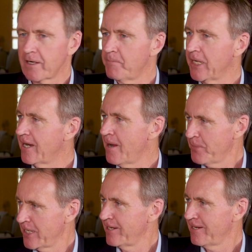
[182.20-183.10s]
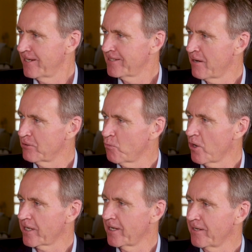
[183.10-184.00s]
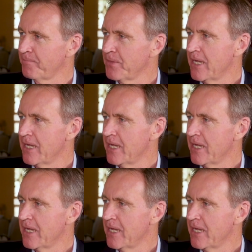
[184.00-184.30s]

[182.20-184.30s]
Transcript: in a big company, as I was working,